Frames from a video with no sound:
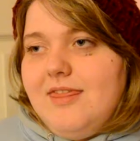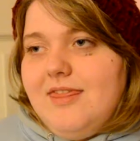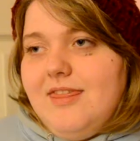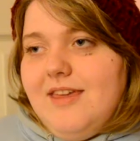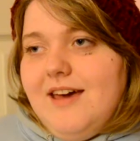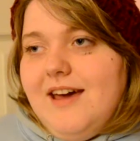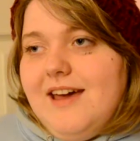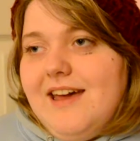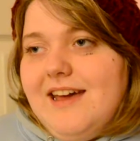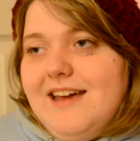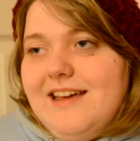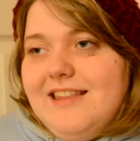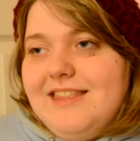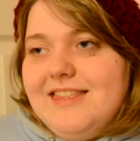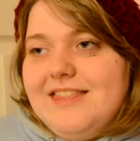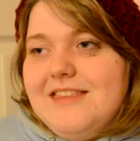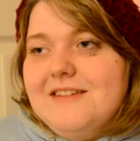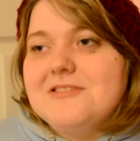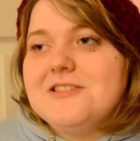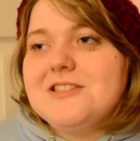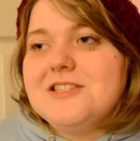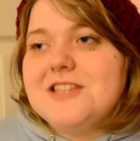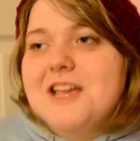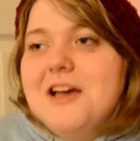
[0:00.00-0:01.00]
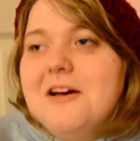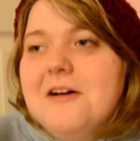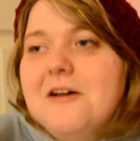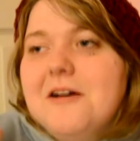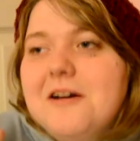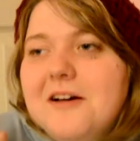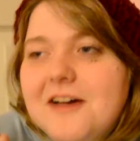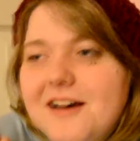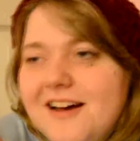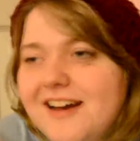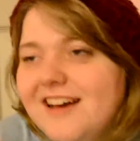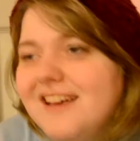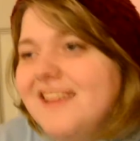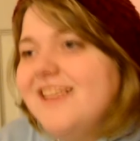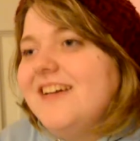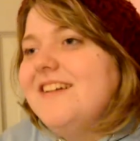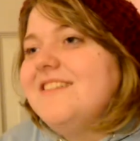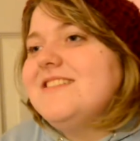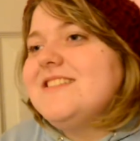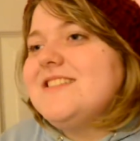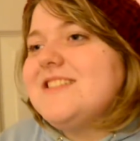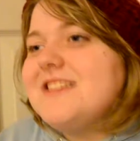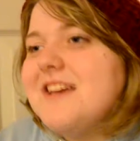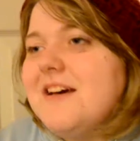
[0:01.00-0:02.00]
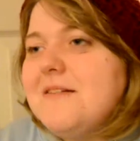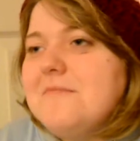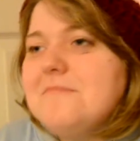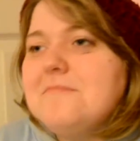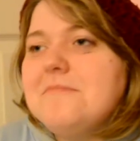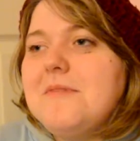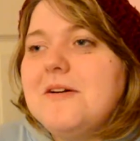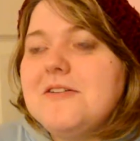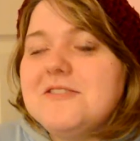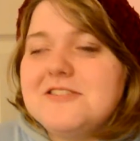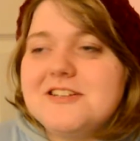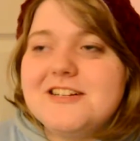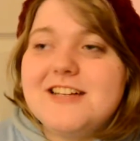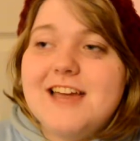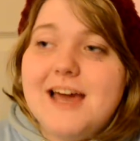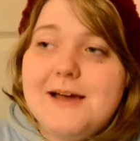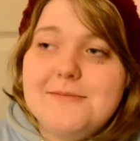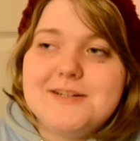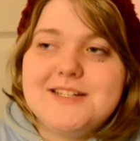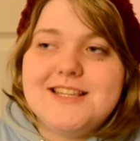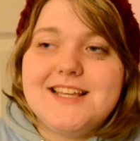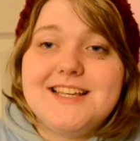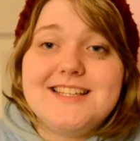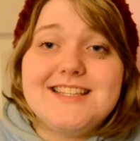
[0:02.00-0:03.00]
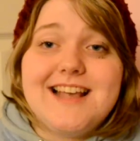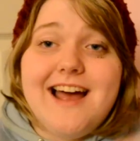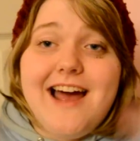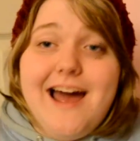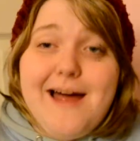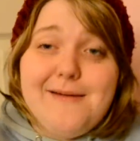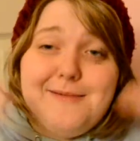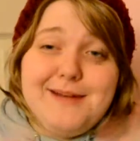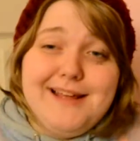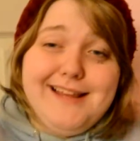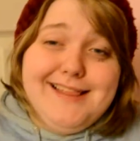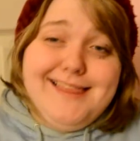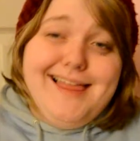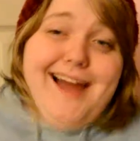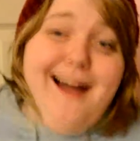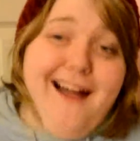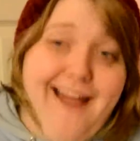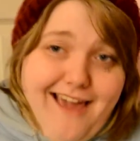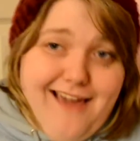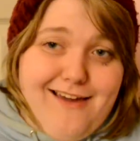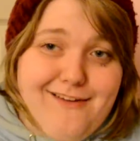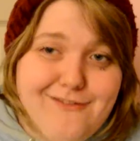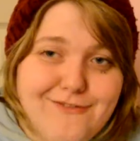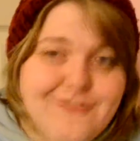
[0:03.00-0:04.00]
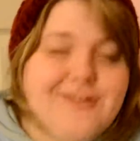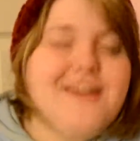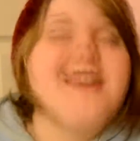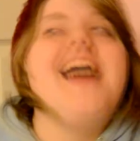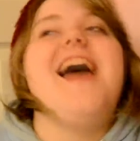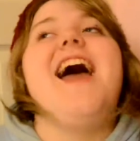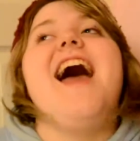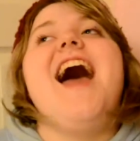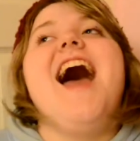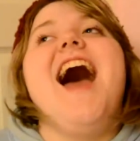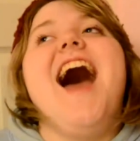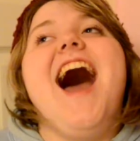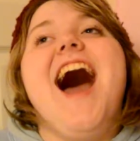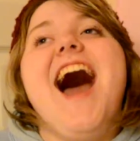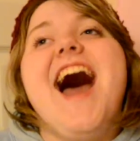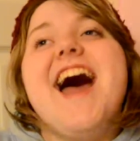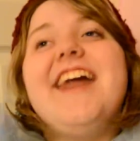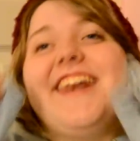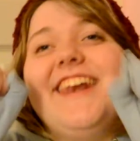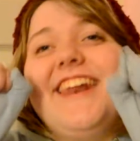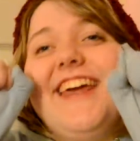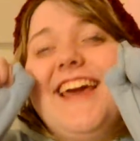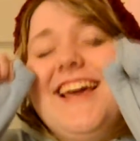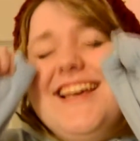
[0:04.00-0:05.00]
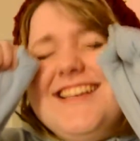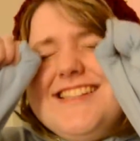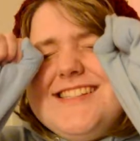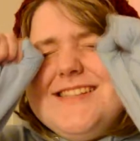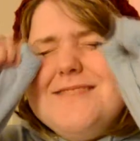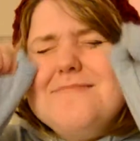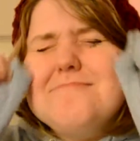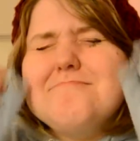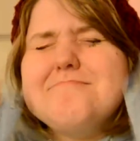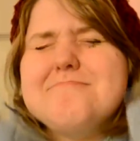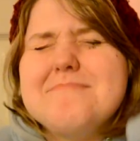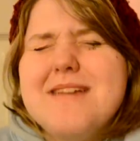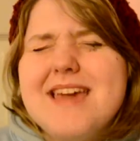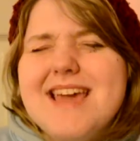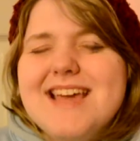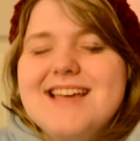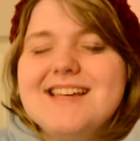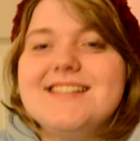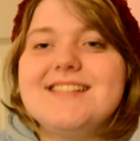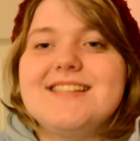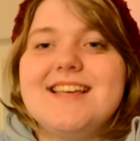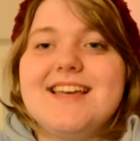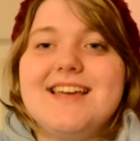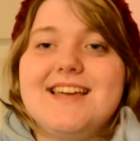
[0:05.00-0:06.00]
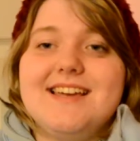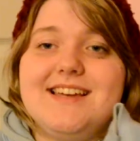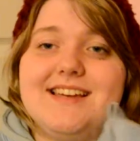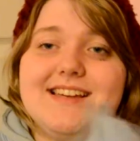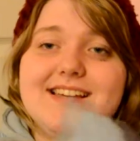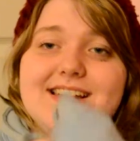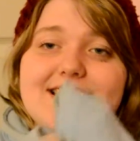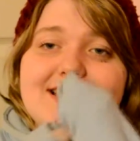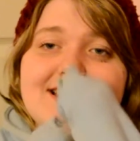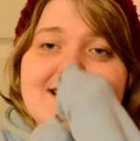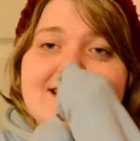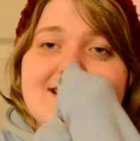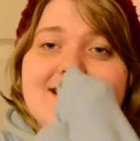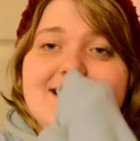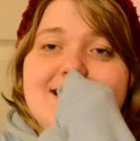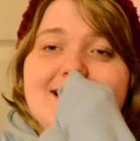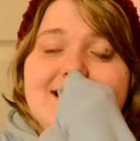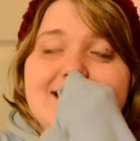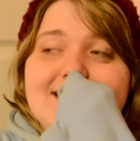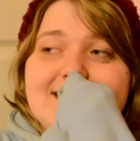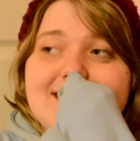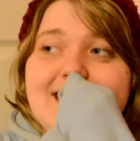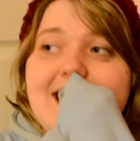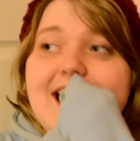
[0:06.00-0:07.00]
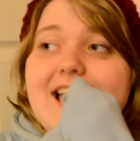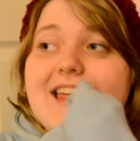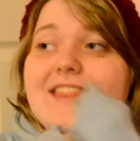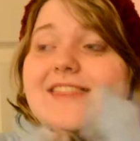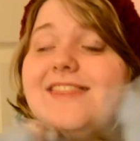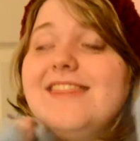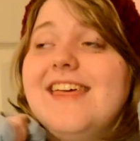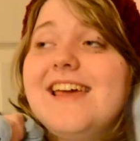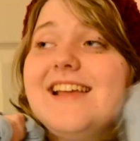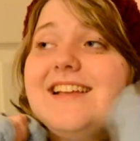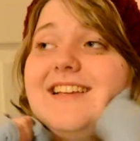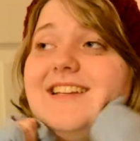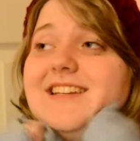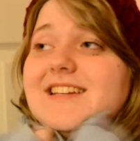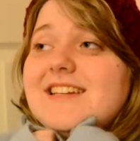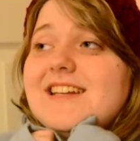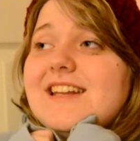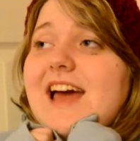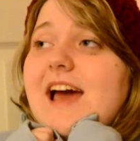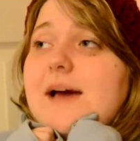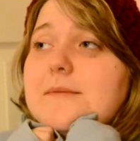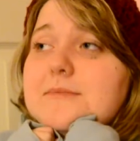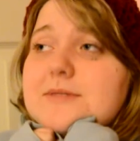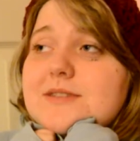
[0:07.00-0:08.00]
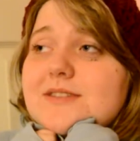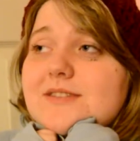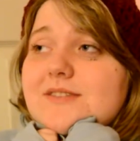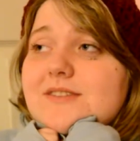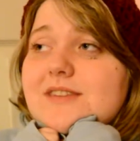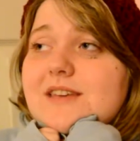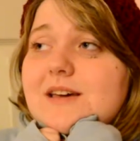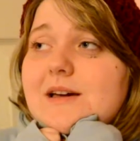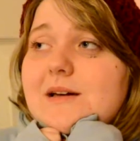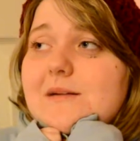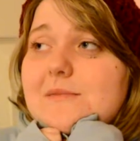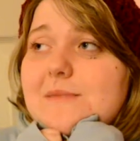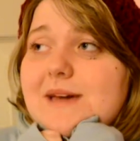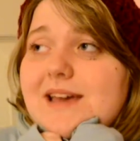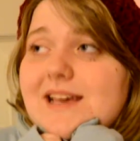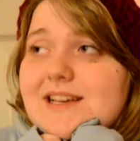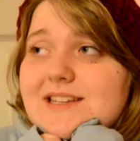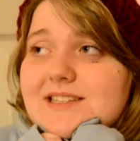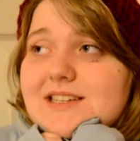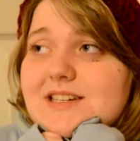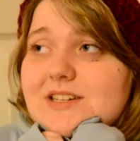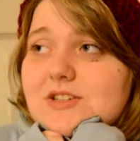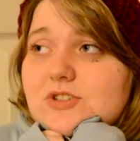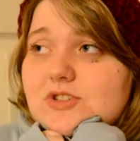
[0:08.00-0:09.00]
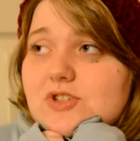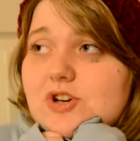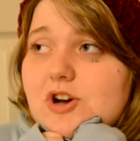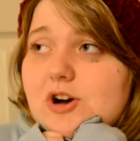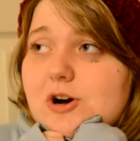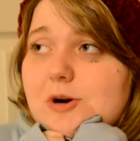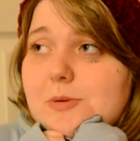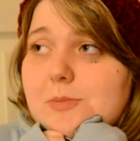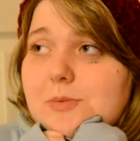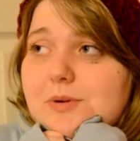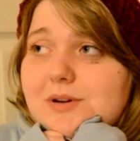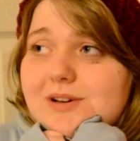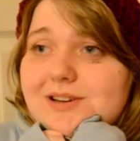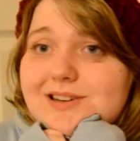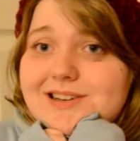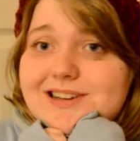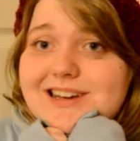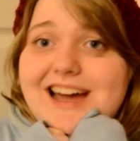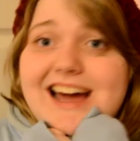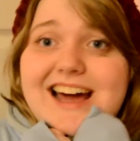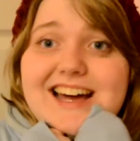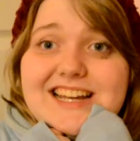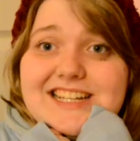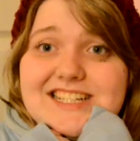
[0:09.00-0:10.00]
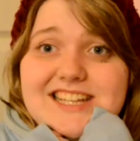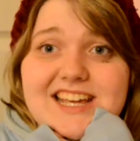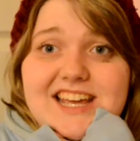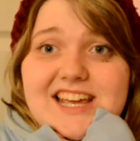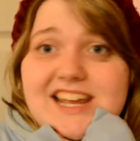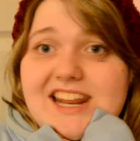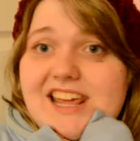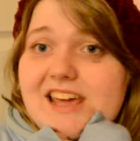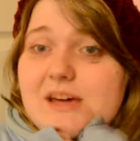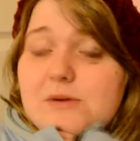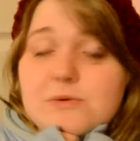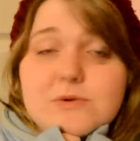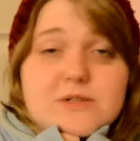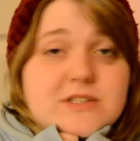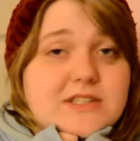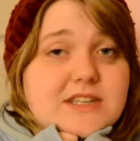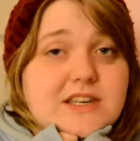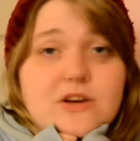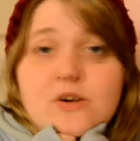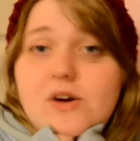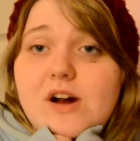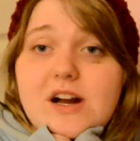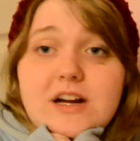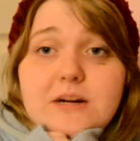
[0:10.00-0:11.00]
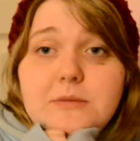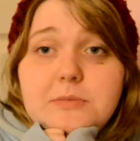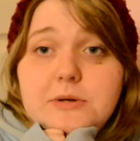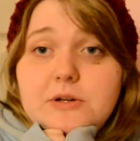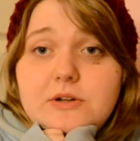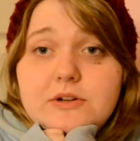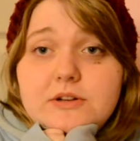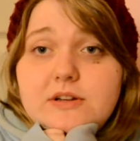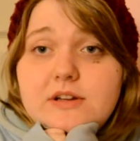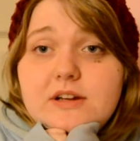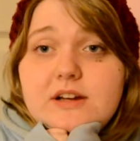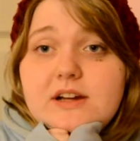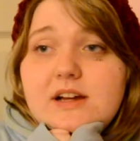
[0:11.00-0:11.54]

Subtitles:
like there are some motion capture things that are happening live and it's amazing. They did an absolutely amazing job at it. It was incredible,